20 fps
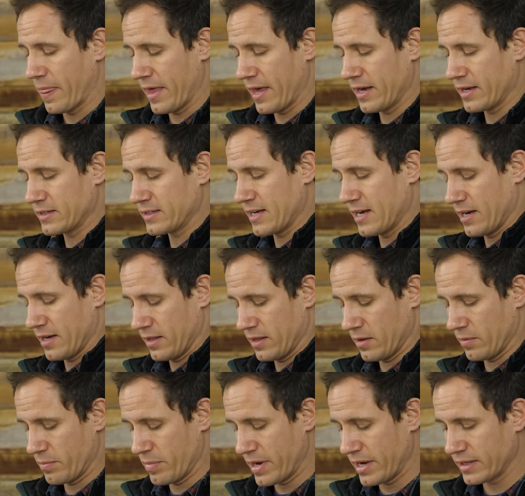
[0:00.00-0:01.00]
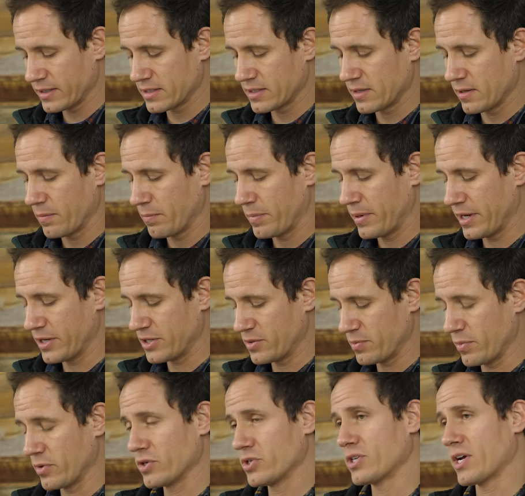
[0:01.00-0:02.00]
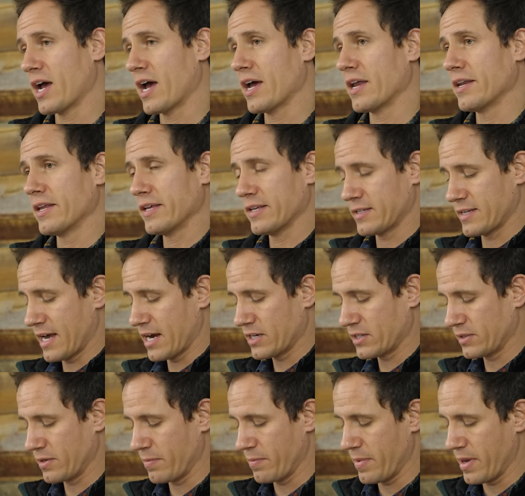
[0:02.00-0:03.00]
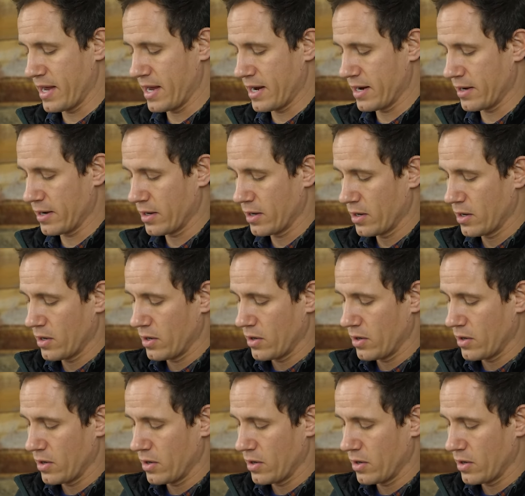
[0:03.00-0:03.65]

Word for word: is that the best peach moonshine is actually made